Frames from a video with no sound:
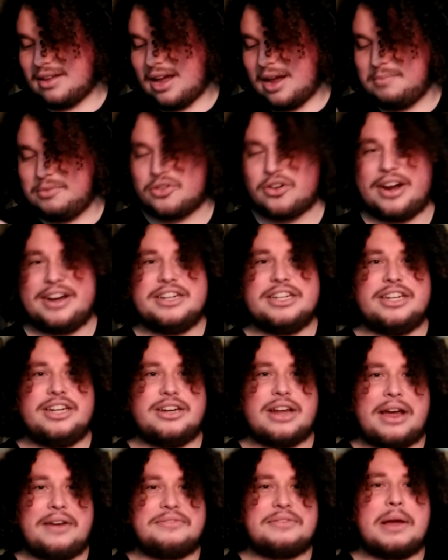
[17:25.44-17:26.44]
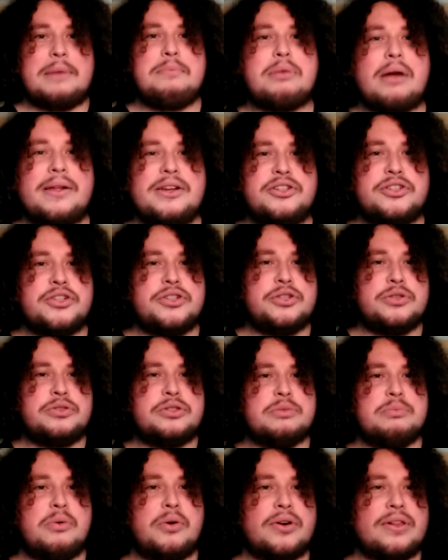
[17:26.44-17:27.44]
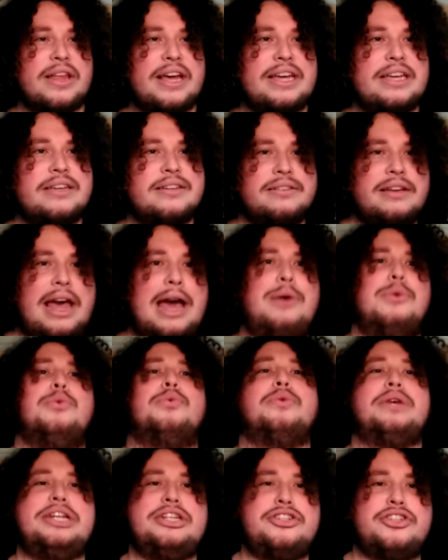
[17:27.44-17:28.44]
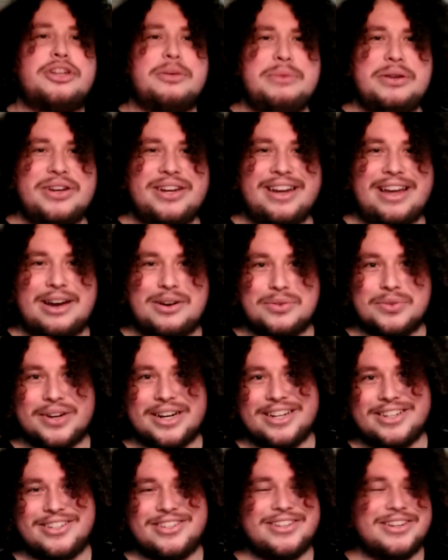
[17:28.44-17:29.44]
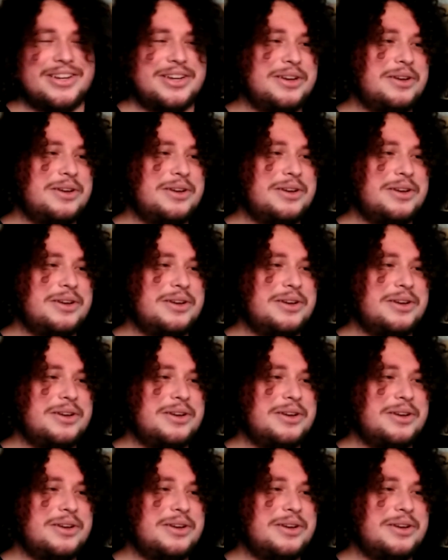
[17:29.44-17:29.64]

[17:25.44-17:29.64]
I'm trying to, I probably should do some more, like, outreach, community outreach.